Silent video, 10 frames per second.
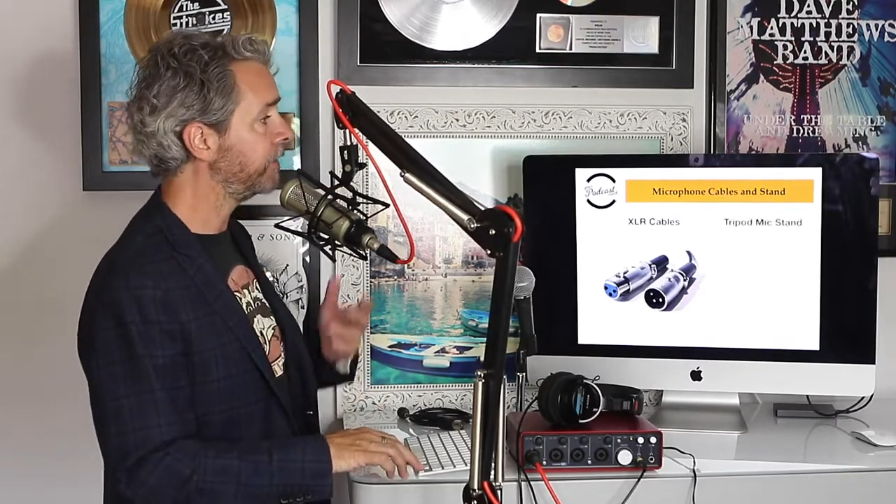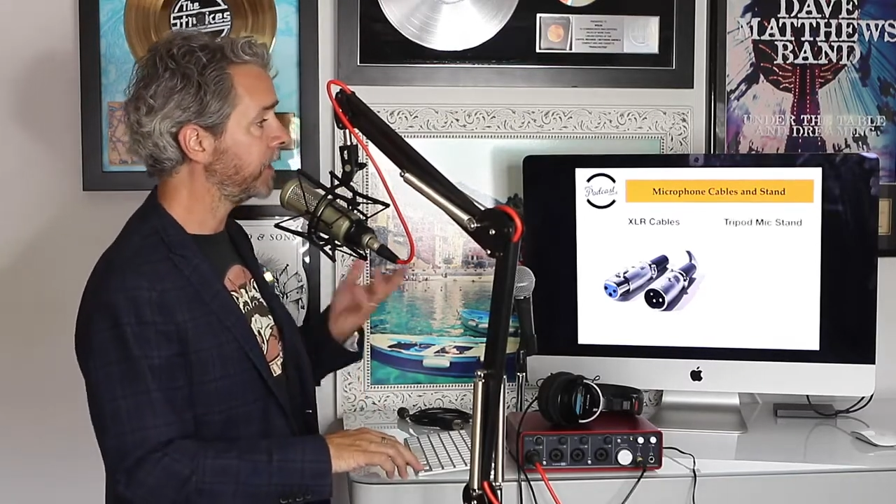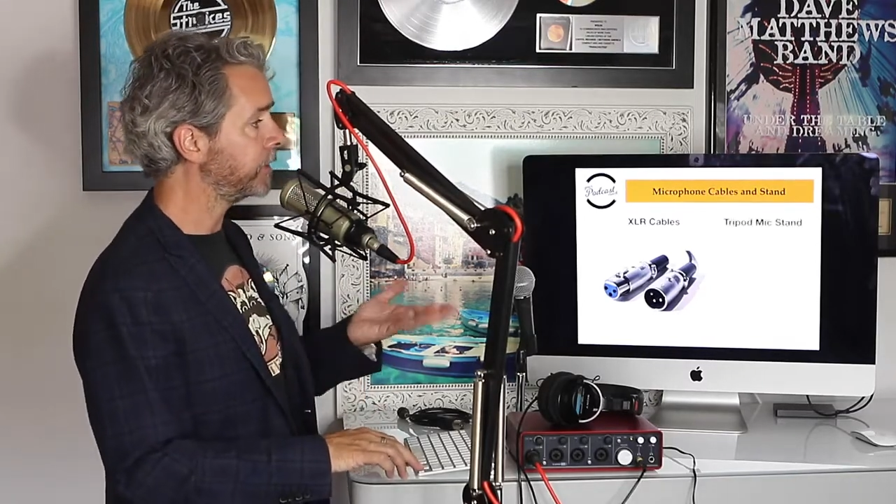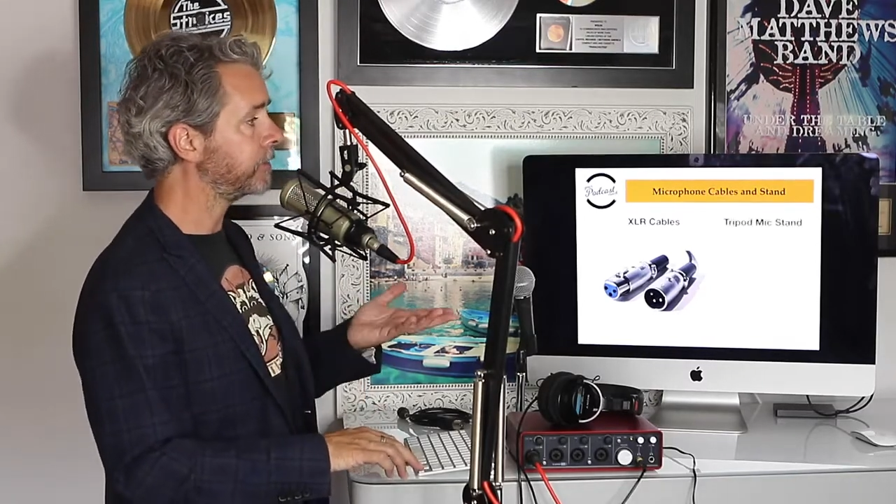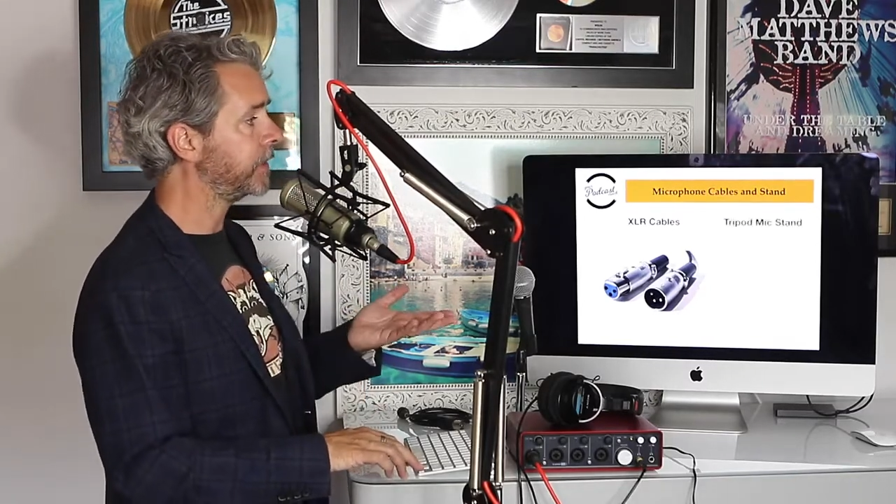
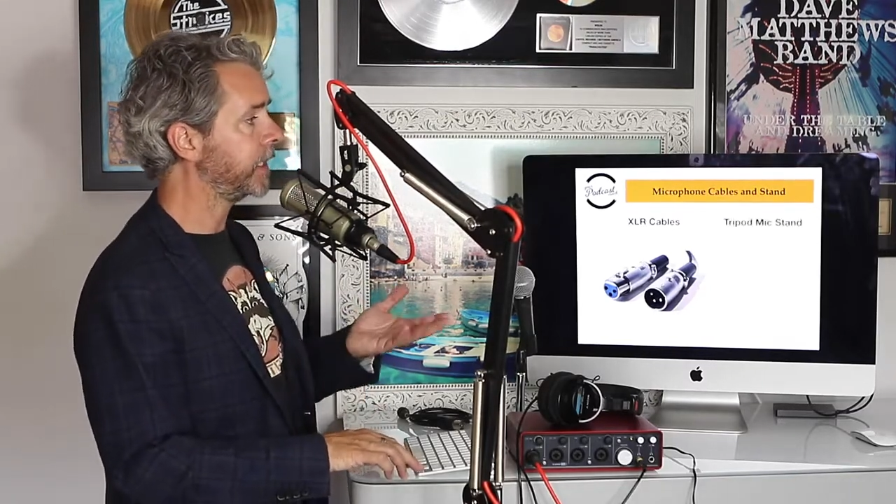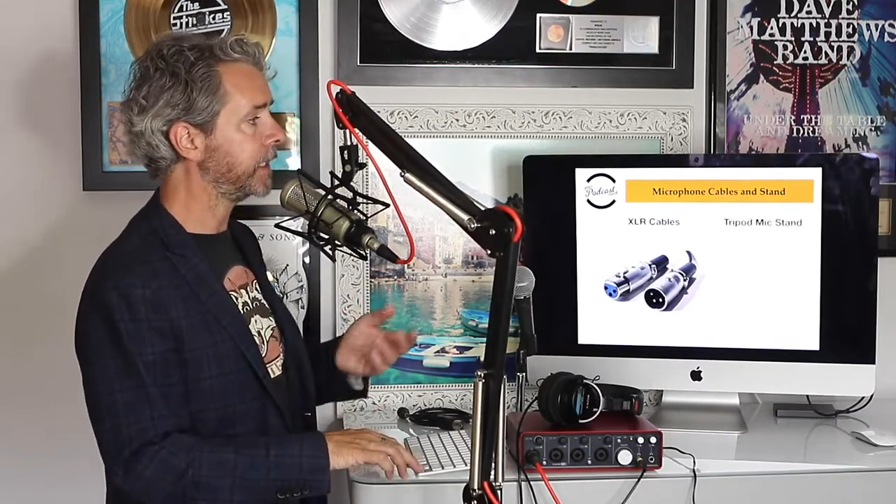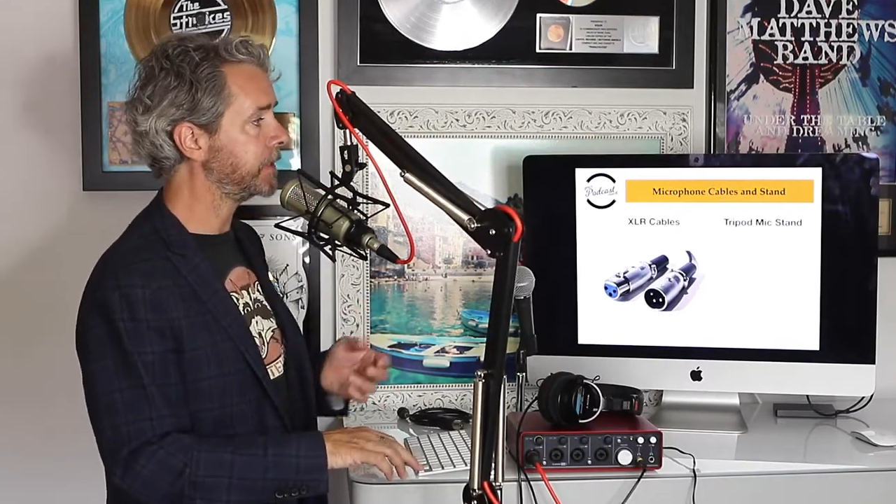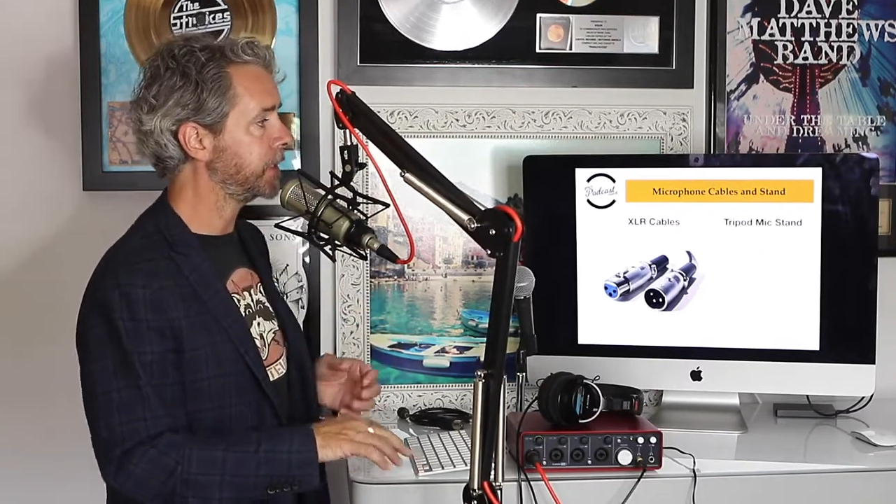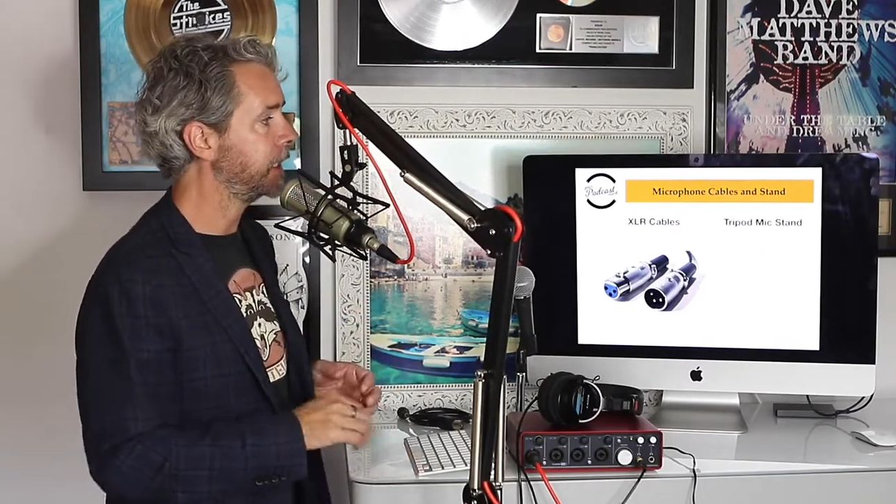The other thing
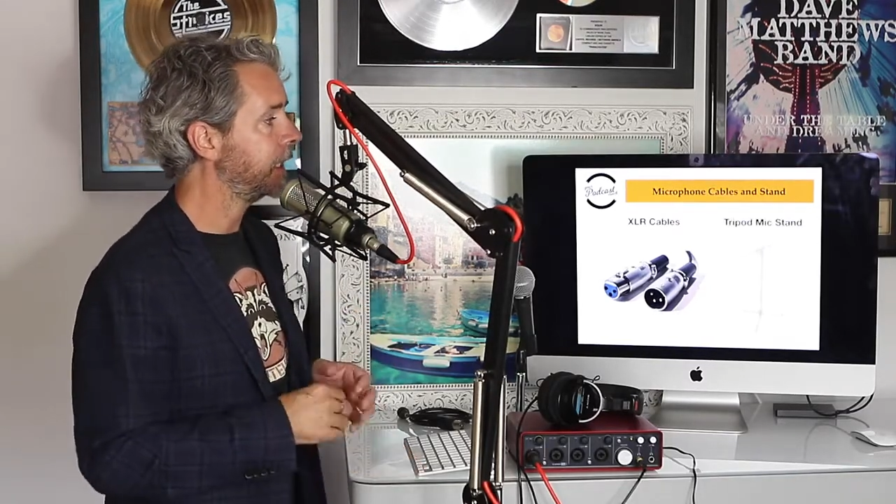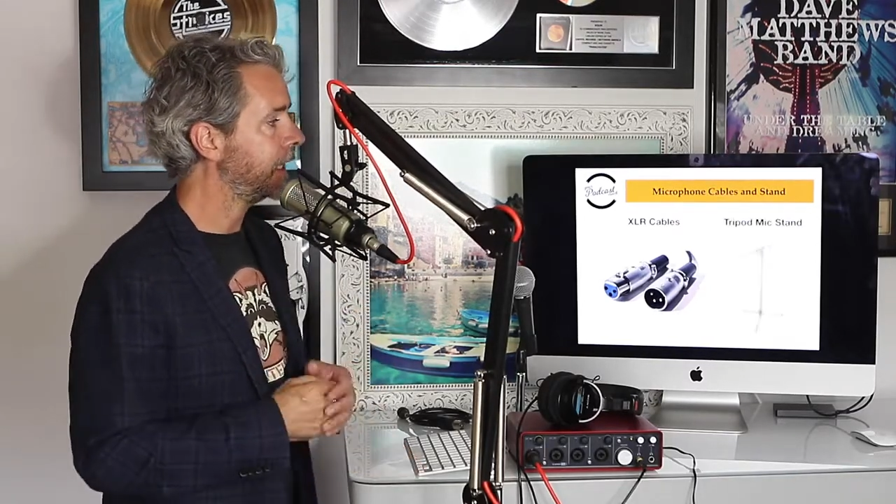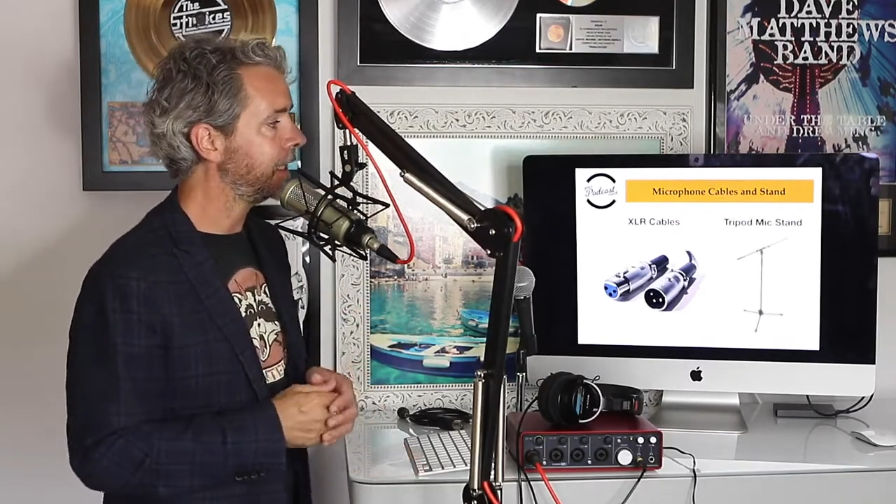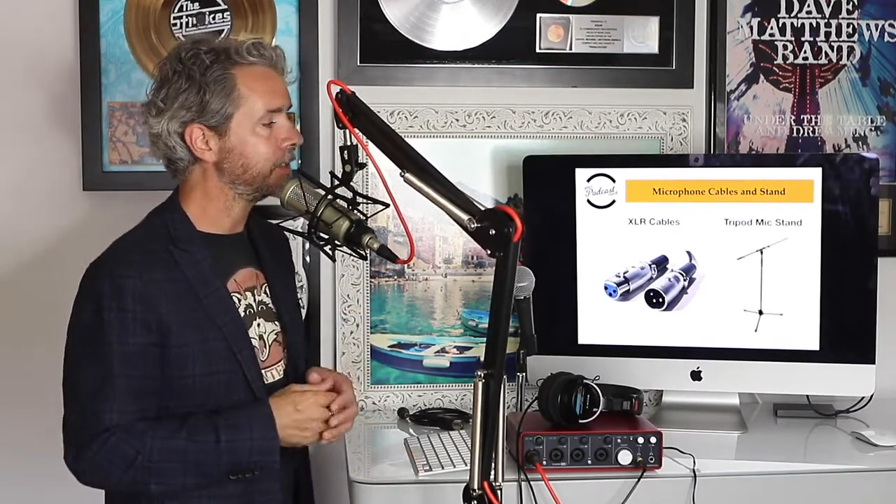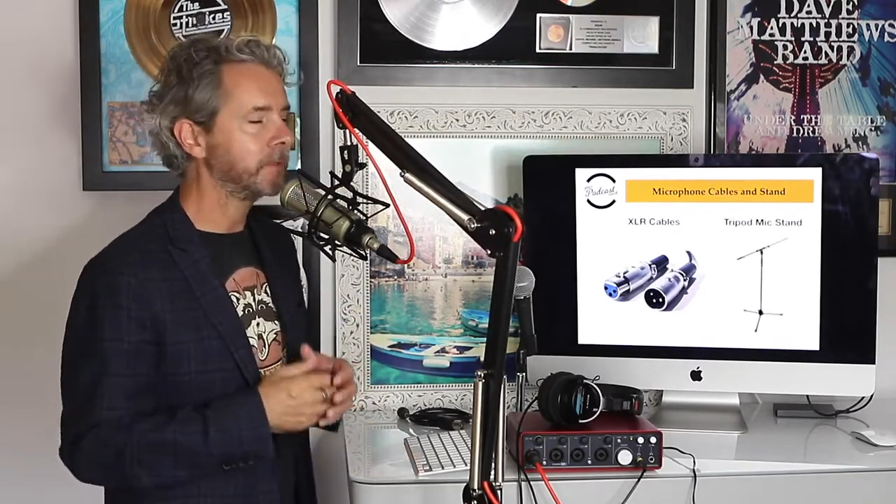is
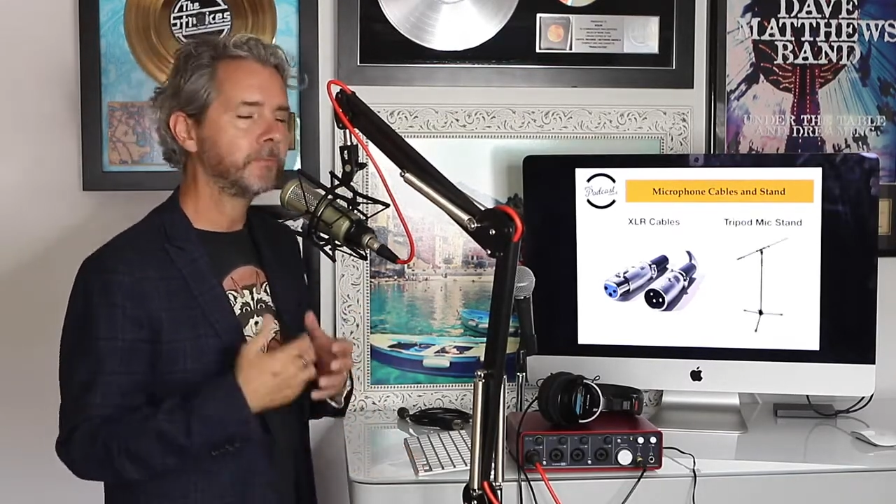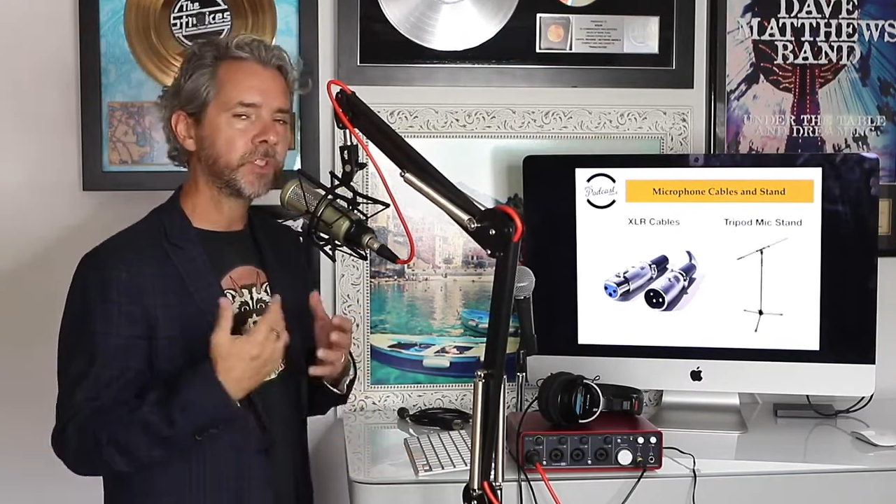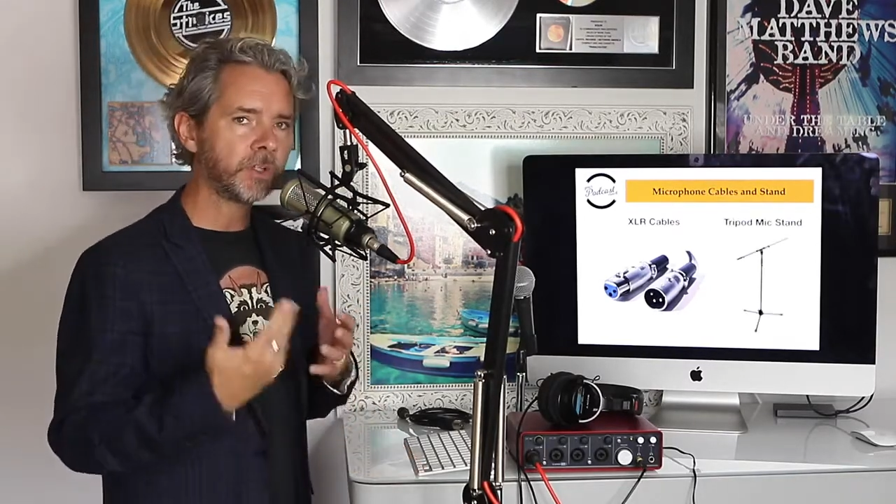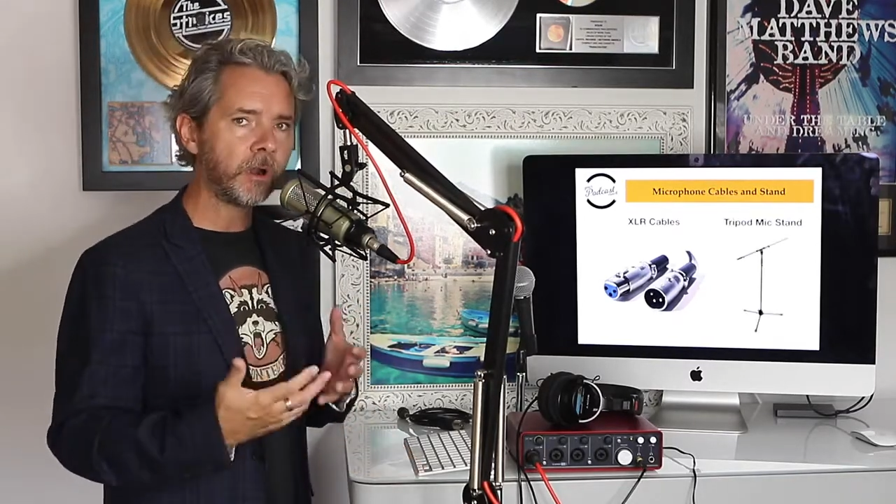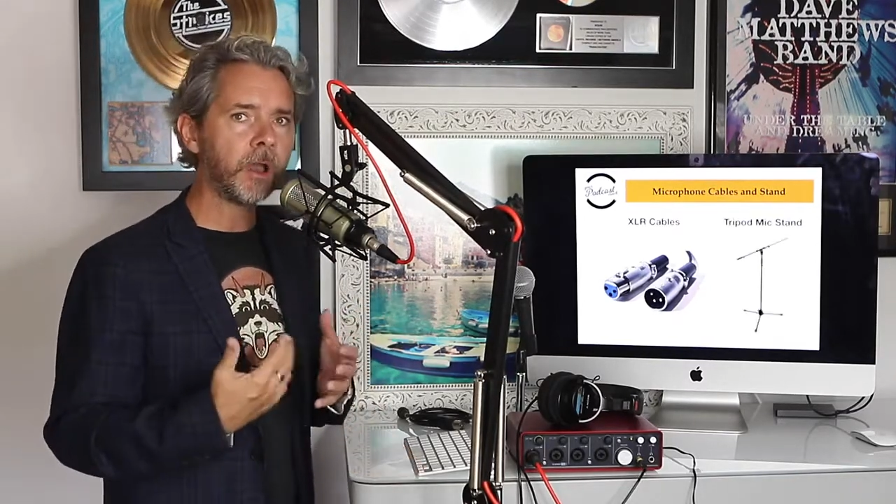
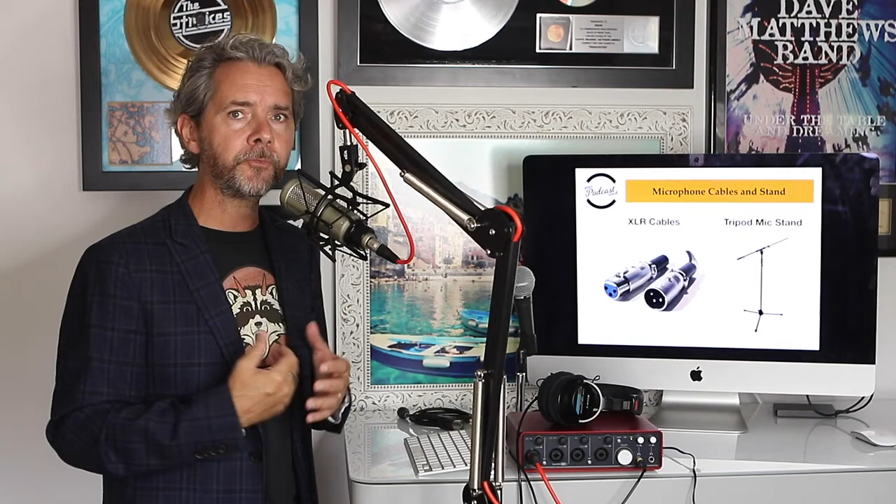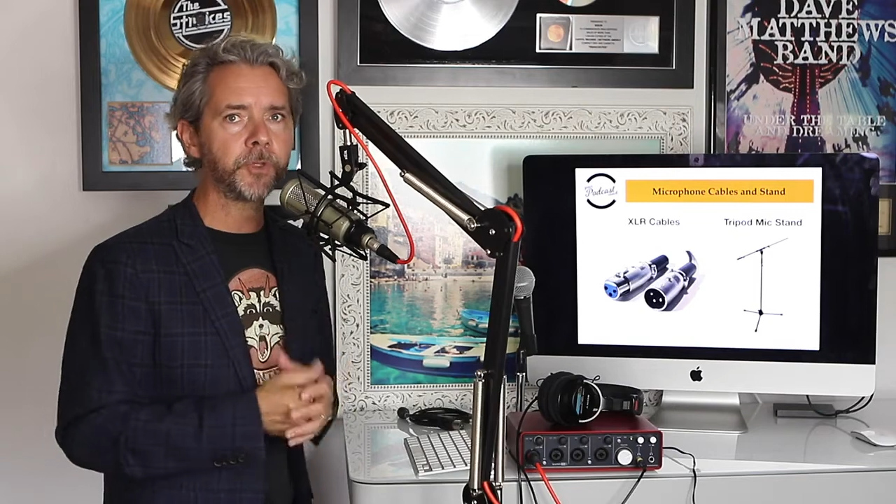start off